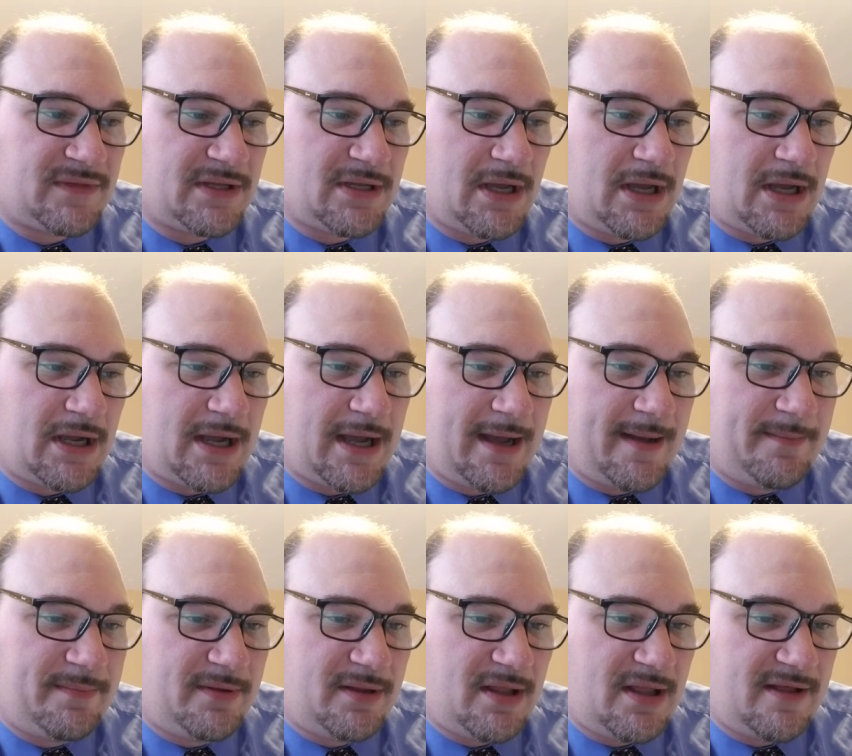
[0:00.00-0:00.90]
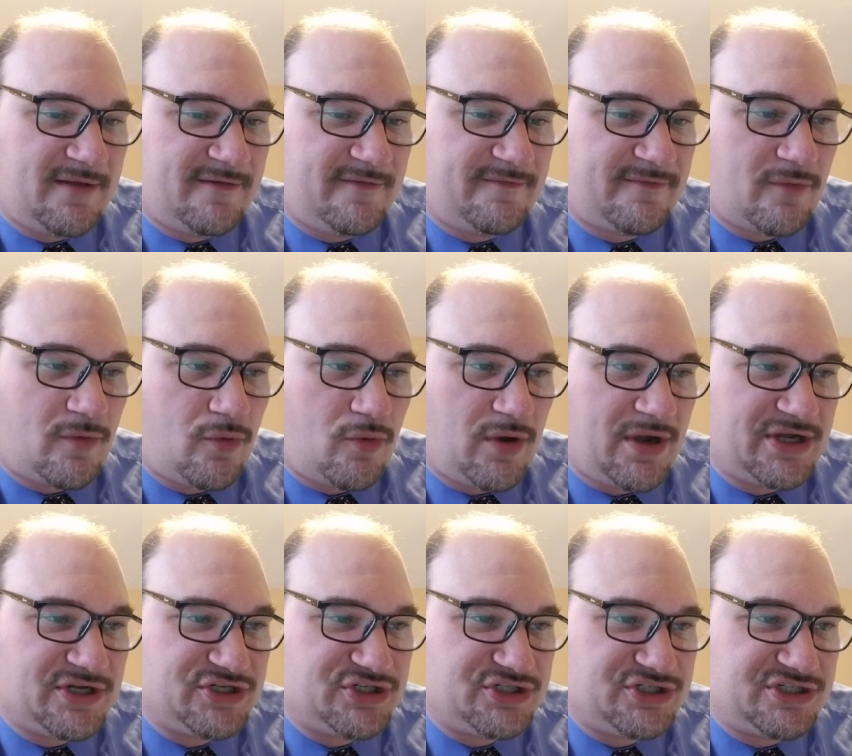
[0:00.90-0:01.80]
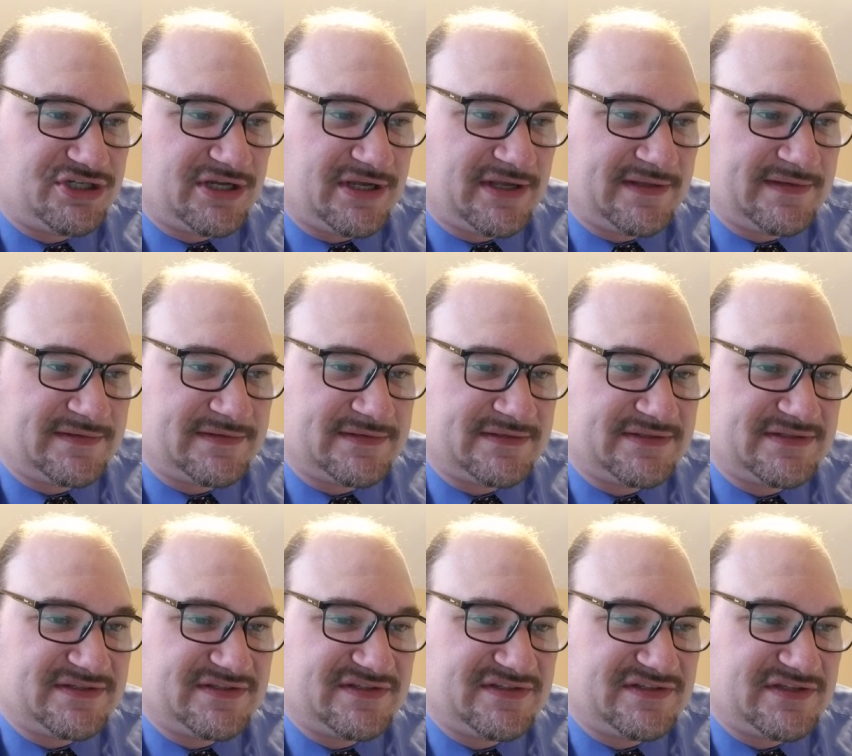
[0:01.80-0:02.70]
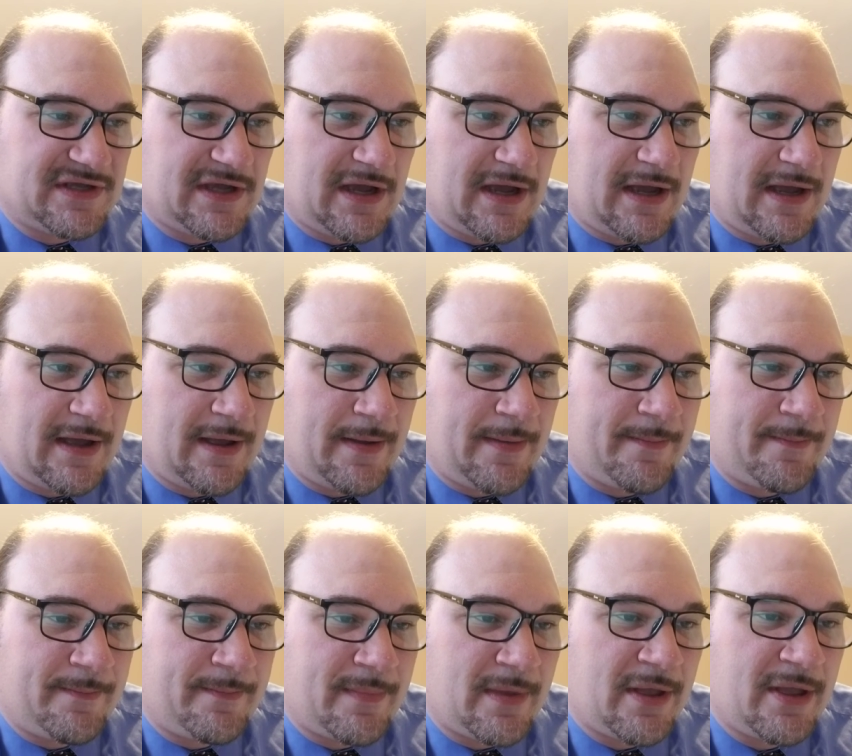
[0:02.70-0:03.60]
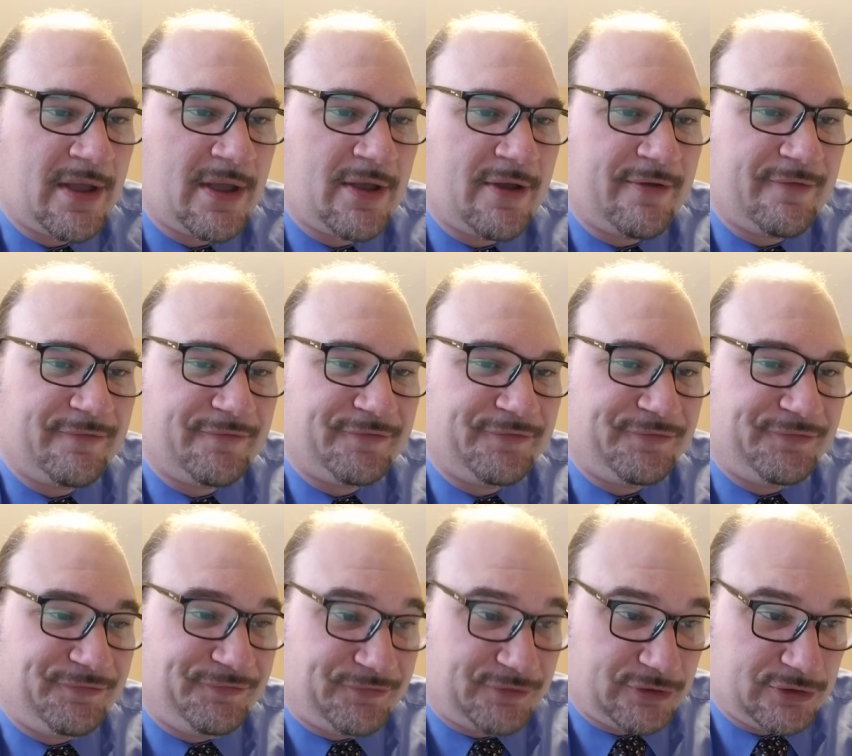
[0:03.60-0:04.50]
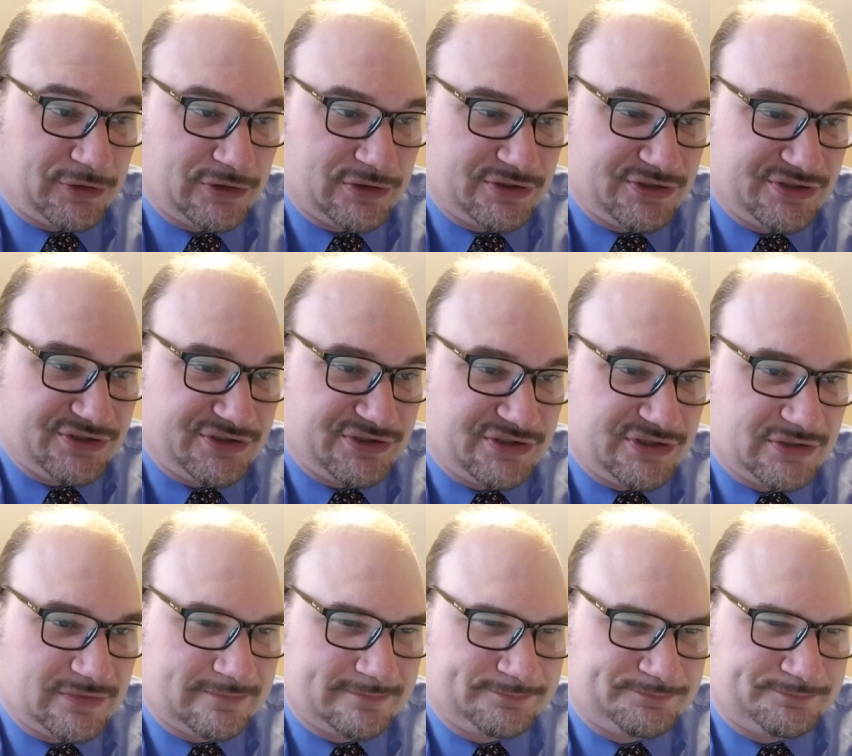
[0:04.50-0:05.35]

a couple of questions. Um, first,